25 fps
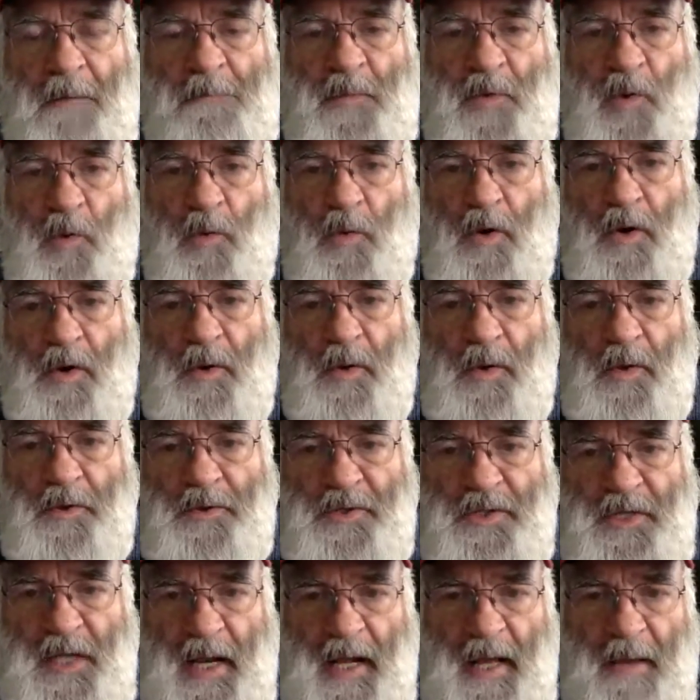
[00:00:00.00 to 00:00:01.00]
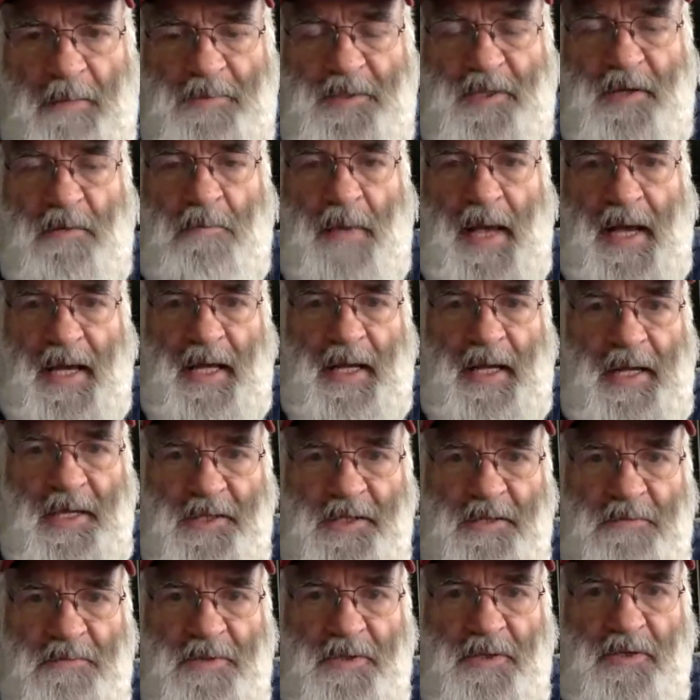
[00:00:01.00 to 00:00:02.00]
We'll set up some
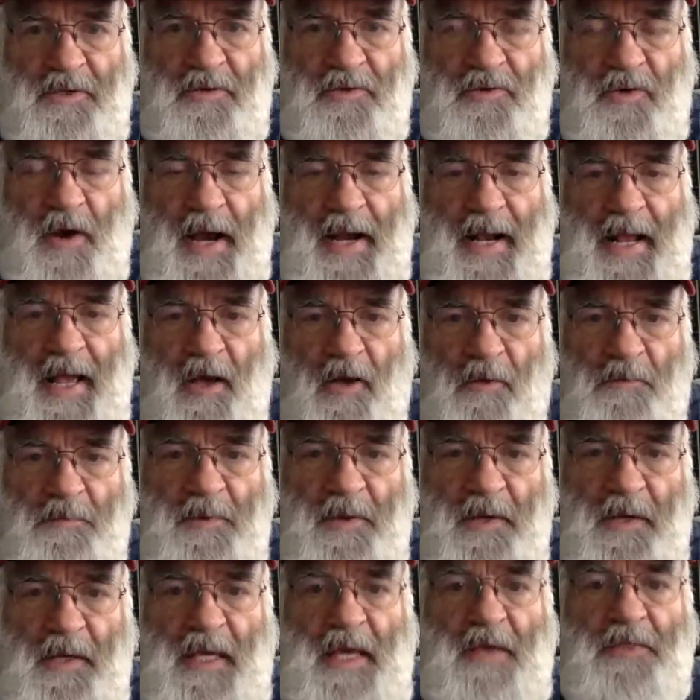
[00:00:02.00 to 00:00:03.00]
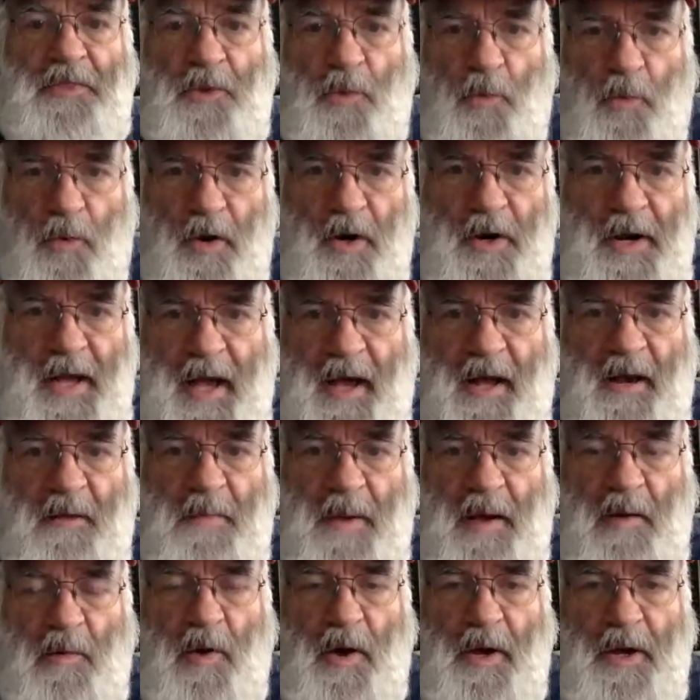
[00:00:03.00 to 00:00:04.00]
mechanisms to try to help get the word out
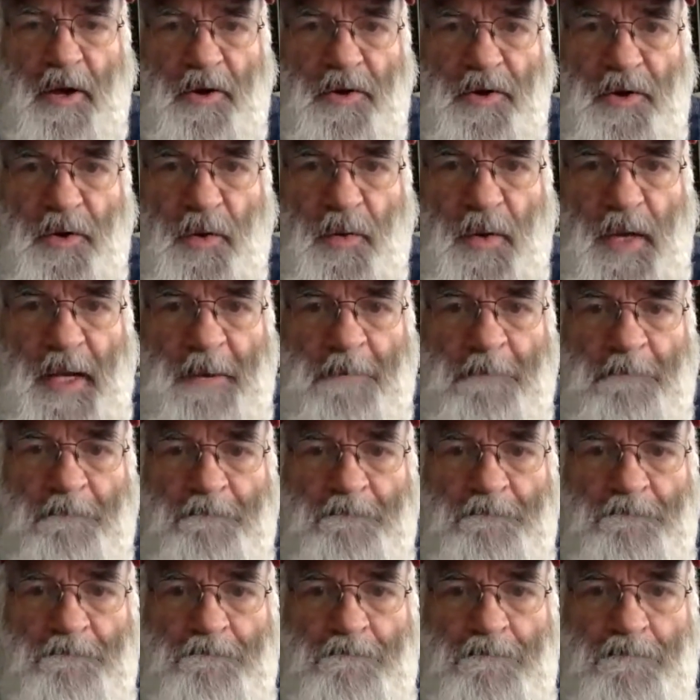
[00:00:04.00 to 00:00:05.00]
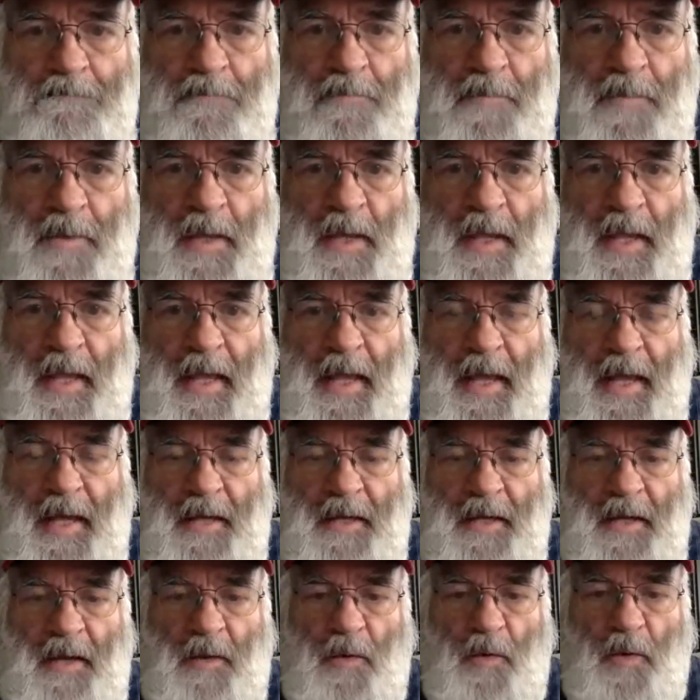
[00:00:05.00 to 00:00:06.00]
about what you're doing.
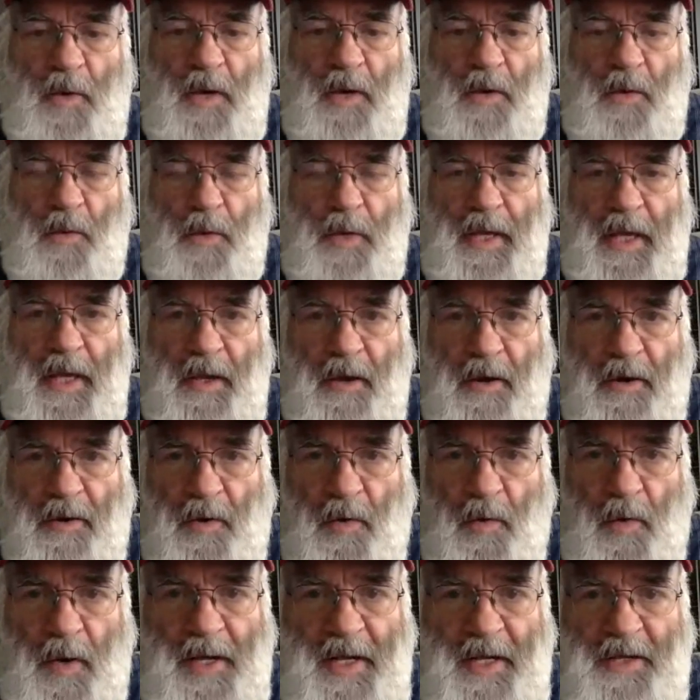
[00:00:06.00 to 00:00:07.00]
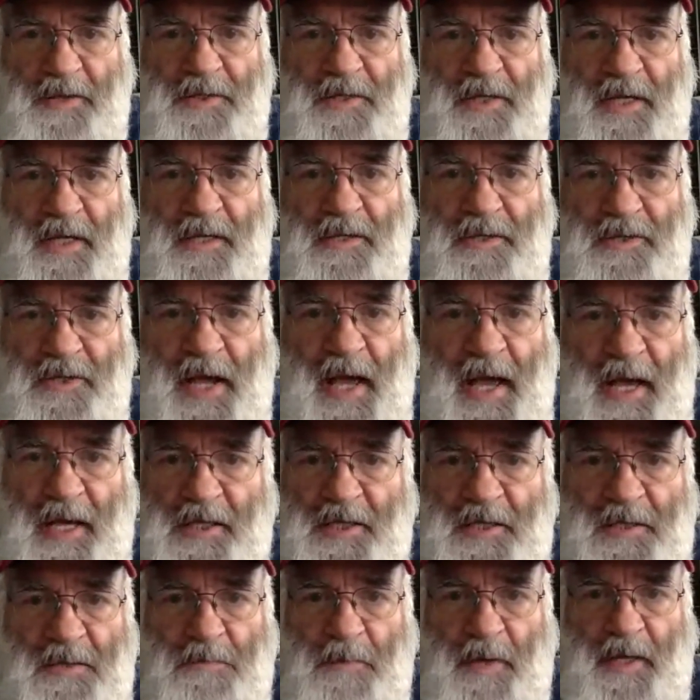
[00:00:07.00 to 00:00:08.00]
And we are going to
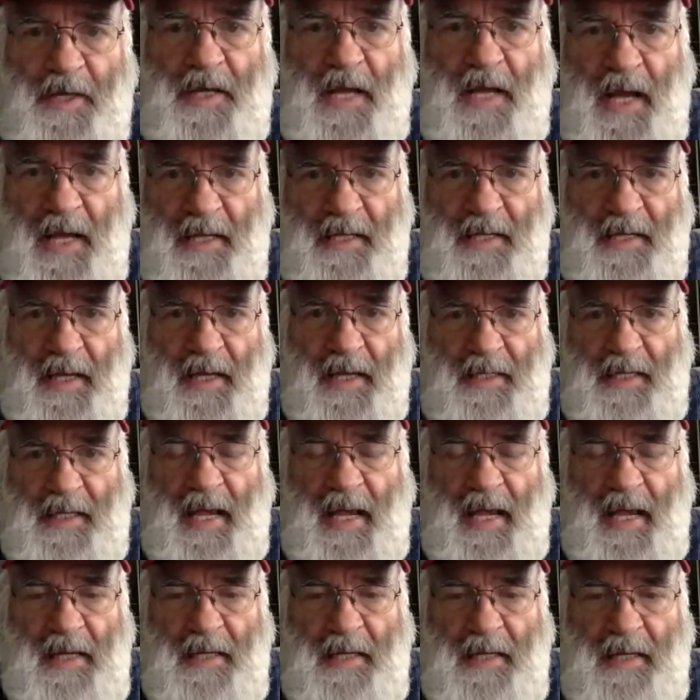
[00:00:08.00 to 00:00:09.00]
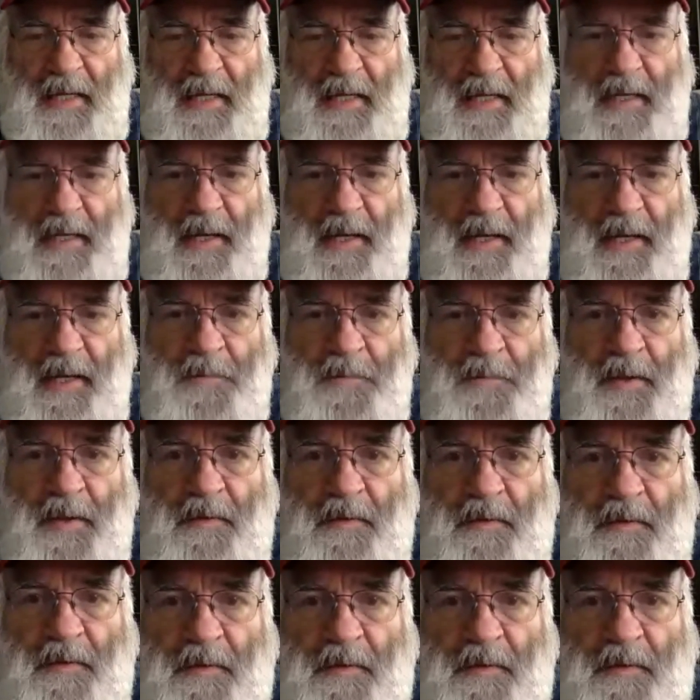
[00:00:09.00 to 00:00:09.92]
suggest, but not dictate, that